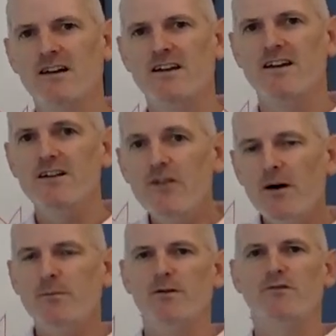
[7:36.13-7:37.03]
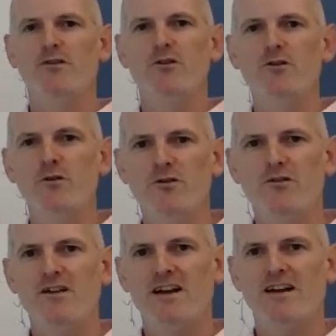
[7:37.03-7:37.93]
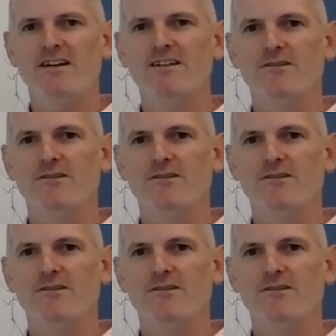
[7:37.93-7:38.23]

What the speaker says: give up a few things,